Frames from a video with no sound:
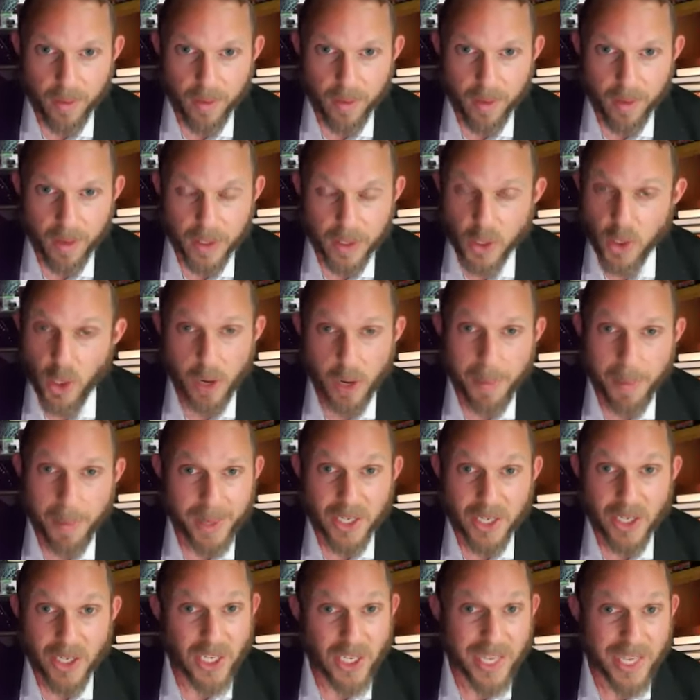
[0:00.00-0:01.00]
It's not about the
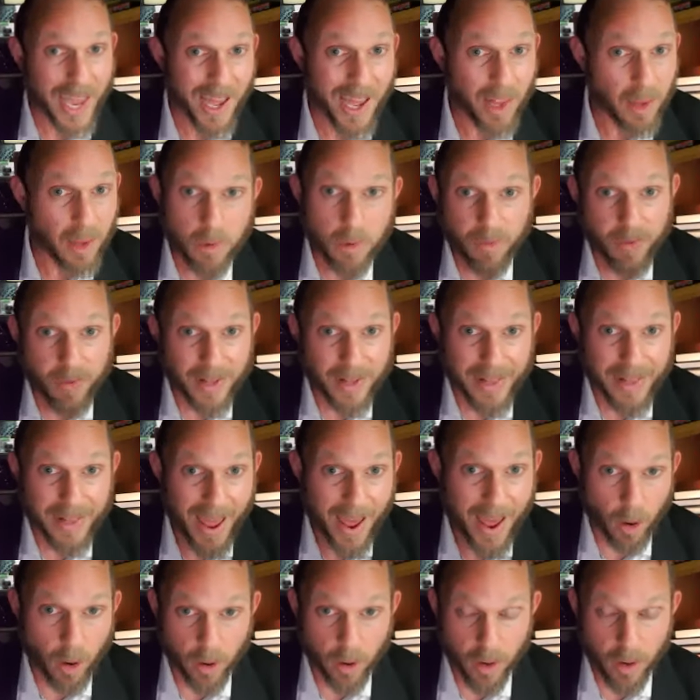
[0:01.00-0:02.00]
scale moving
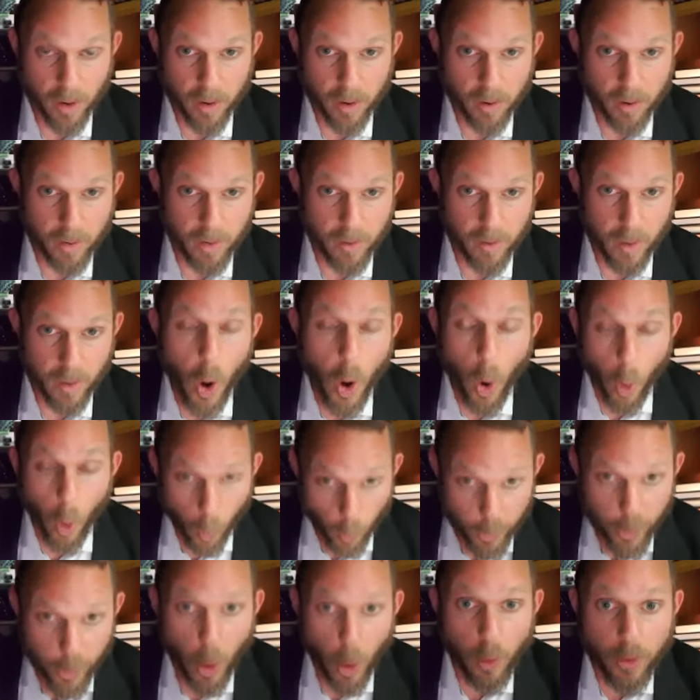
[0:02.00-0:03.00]
down.
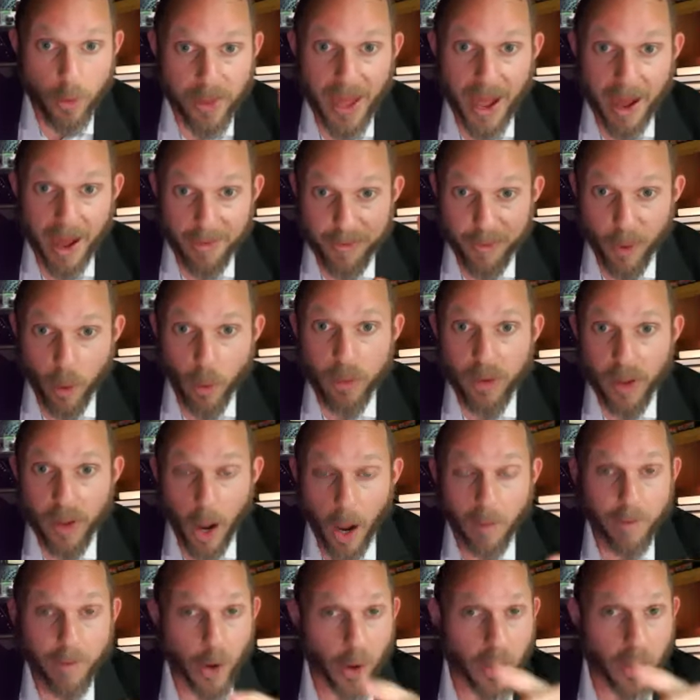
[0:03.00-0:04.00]
Although the avoda
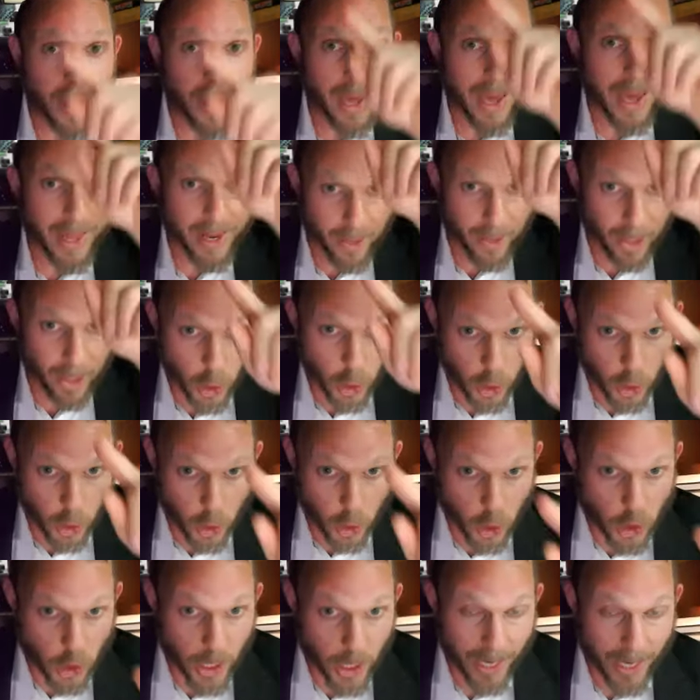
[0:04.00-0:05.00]
of looking at the
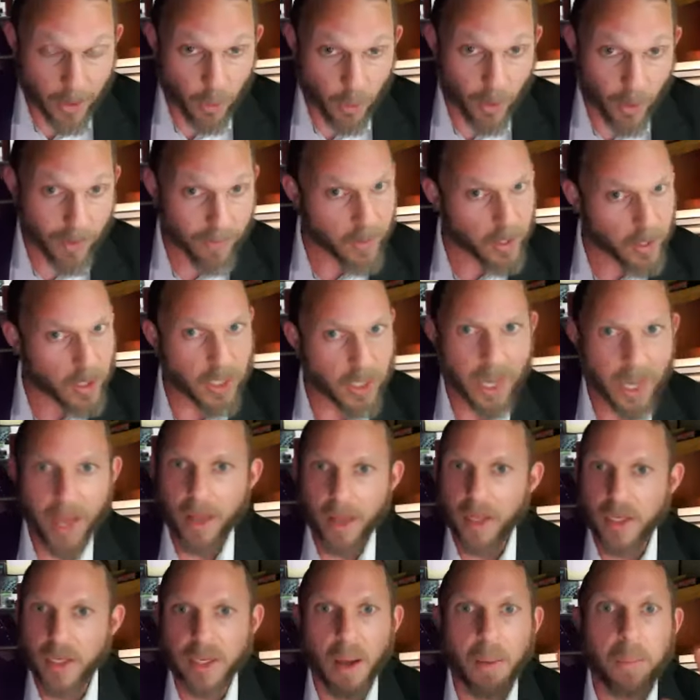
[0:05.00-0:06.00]
trajectory of the scale
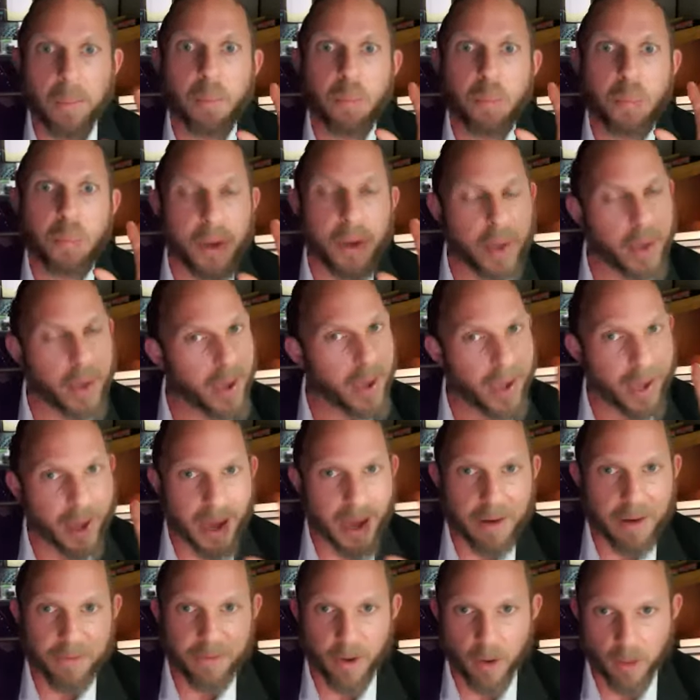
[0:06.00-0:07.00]
is a big
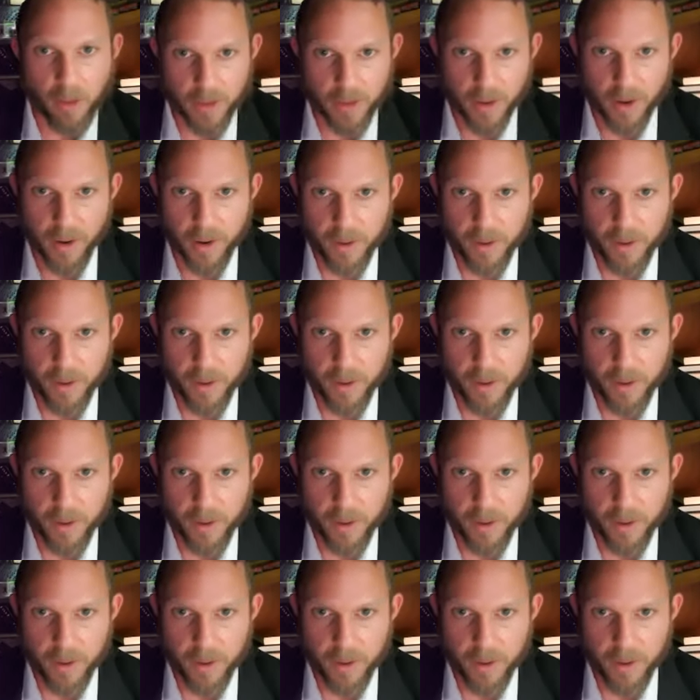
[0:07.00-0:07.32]
avoda.